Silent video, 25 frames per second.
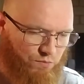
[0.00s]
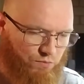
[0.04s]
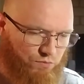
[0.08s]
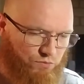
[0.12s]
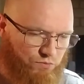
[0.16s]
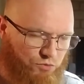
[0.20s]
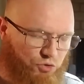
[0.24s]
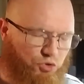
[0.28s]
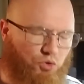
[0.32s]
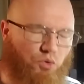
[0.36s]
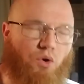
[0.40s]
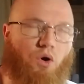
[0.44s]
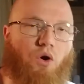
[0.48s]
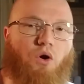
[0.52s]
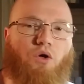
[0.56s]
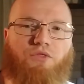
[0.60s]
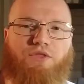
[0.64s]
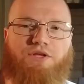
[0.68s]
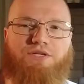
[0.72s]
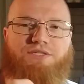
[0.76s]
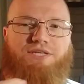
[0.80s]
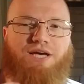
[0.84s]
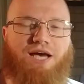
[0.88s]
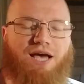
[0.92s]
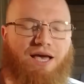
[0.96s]
so all the
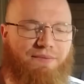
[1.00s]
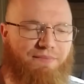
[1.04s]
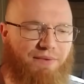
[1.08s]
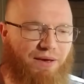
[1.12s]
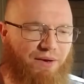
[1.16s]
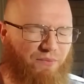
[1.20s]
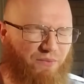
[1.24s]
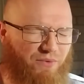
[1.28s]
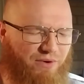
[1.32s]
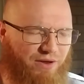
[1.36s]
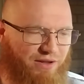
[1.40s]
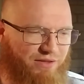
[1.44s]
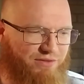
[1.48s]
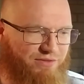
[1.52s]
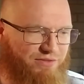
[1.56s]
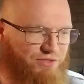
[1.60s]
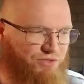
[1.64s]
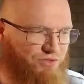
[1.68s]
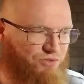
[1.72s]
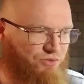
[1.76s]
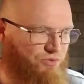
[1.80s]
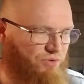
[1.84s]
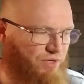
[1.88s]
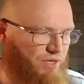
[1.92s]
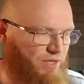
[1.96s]
time I want to
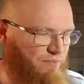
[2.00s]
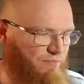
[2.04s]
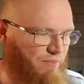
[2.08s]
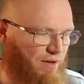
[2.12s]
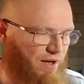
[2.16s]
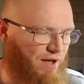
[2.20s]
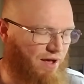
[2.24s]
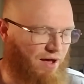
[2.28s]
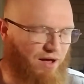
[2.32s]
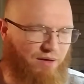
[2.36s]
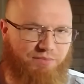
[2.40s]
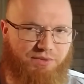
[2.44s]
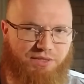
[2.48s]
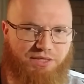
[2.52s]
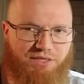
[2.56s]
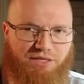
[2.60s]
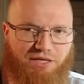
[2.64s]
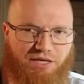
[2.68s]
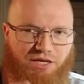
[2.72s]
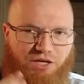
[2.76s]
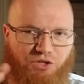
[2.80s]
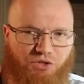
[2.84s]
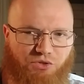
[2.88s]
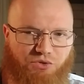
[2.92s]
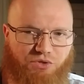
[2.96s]
do in my hobby,
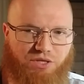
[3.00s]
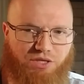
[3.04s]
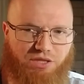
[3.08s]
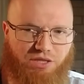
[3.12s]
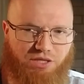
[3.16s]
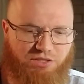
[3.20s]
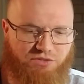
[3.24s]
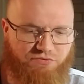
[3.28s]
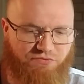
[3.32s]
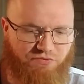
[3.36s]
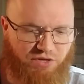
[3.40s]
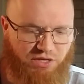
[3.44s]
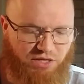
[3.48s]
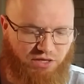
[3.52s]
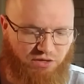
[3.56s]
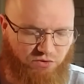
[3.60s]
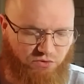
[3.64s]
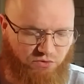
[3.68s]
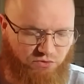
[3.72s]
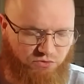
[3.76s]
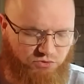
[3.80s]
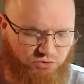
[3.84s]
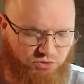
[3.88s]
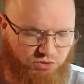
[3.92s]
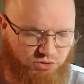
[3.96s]
including these
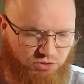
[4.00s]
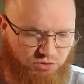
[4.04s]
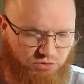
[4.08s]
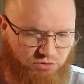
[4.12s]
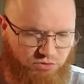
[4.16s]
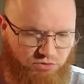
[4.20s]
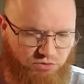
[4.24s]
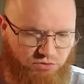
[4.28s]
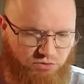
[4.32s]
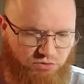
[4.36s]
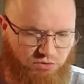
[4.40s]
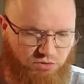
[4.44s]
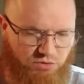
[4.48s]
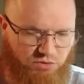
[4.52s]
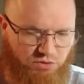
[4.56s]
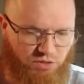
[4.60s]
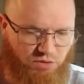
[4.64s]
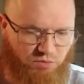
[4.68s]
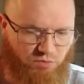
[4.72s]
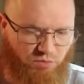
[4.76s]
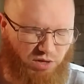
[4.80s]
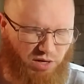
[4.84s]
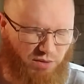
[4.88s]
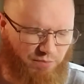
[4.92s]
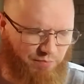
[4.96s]
videos
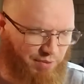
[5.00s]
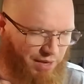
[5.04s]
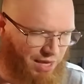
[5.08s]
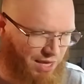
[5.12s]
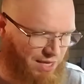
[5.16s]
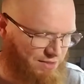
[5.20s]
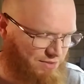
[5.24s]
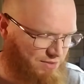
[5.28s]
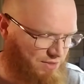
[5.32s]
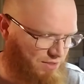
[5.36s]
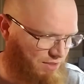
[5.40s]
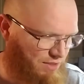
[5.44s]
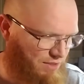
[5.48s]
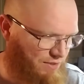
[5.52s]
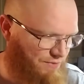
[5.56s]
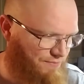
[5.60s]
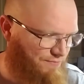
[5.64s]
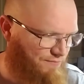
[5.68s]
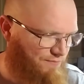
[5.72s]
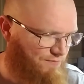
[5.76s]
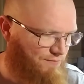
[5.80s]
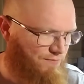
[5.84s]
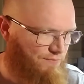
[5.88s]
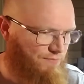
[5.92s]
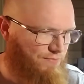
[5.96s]
and when I'm painting,
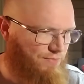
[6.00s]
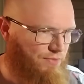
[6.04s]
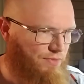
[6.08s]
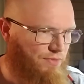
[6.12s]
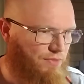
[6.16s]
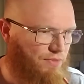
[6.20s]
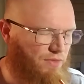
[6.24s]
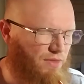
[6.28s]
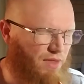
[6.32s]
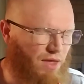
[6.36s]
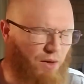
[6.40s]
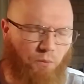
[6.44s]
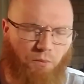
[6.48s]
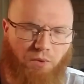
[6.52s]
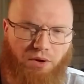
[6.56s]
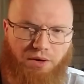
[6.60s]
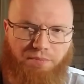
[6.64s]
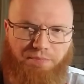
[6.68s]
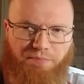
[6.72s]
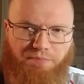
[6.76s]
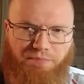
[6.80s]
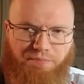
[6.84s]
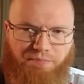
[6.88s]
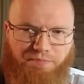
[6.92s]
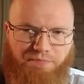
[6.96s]
I want to
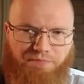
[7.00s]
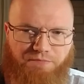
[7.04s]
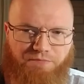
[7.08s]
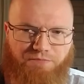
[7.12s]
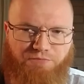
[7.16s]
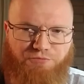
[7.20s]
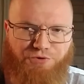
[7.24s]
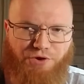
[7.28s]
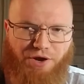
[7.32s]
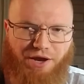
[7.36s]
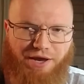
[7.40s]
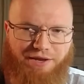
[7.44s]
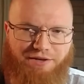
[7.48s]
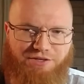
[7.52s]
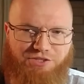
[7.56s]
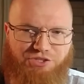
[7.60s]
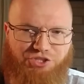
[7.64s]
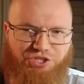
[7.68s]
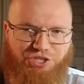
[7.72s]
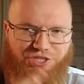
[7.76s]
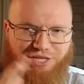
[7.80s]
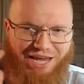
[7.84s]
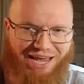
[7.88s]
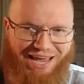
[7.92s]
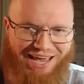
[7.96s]
try and
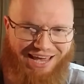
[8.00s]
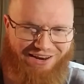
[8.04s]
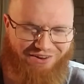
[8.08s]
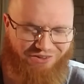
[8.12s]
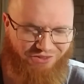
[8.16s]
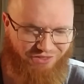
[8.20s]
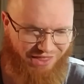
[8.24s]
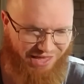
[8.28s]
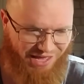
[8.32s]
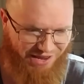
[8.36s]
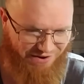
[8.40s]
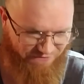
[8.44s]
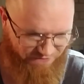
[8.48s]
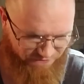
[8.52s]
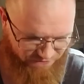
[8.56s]
channel that